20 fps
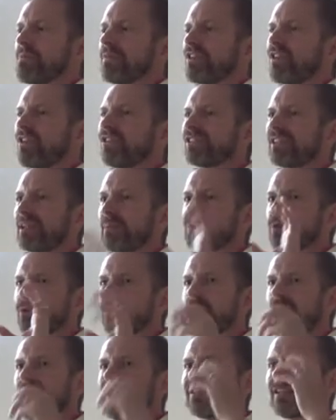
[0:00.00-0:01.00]

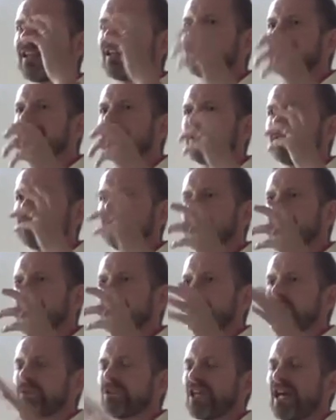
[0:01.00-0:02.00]
conceptualization
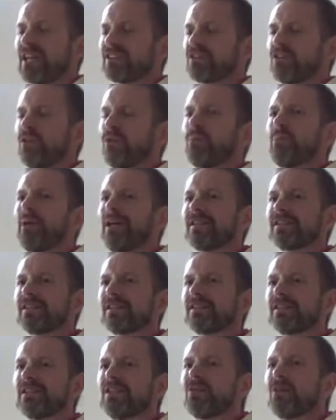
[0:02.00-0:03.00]
which has no
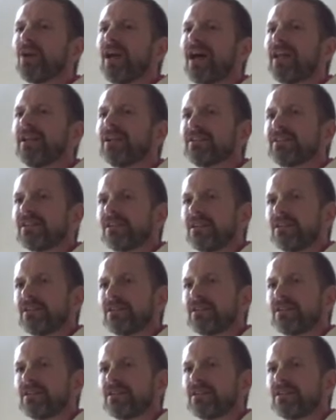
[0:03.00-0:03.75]
basis in reality.